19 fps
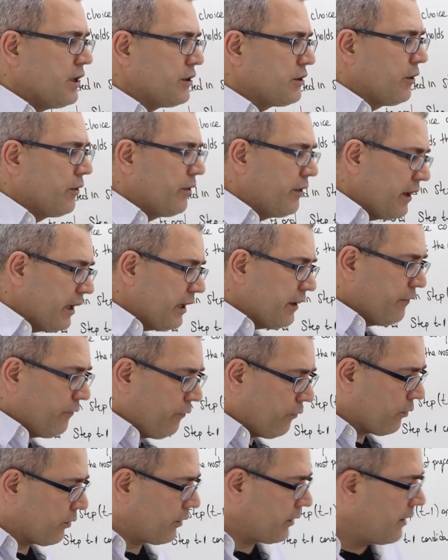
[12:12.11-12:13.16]
So
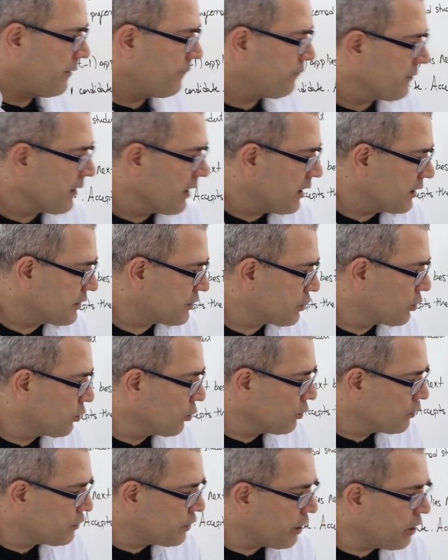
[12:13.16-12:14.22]
therefore,
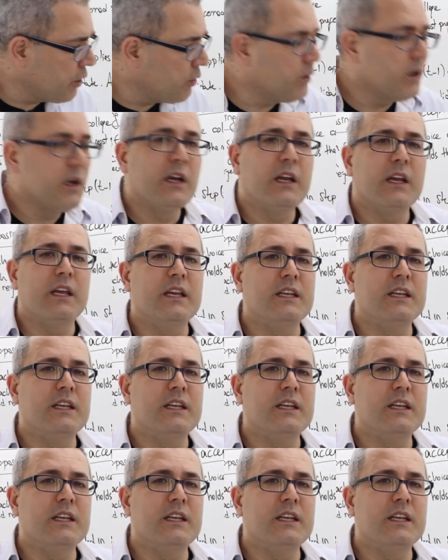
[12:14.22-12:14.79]
school two